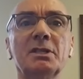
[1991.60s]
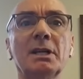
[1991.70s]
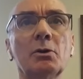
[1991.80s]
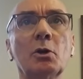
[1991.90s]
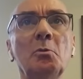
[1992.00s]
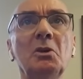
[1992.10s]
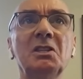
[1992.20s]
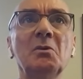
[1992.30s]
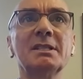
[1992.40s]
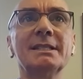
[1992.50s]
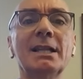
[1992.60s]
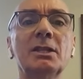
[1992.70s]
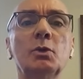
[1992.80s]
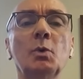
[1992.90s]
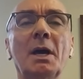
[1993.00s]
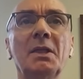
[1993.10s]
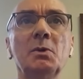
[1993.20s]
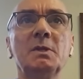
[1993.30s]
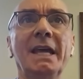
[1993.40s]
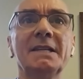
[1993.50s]
votes. Our community was not too
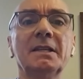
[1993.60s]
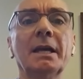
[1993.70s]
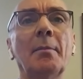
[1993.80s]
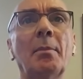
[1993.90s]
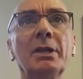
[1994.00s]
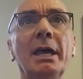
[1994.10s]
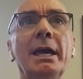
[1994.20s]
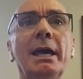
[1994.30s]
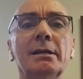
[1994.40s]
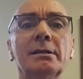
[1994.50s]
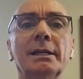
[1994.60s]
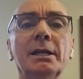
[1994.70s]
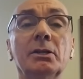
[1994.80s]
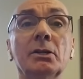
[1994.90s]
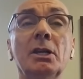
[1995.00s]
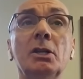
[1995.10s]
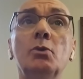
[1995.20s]
enthusiastic about Hillary Clinton.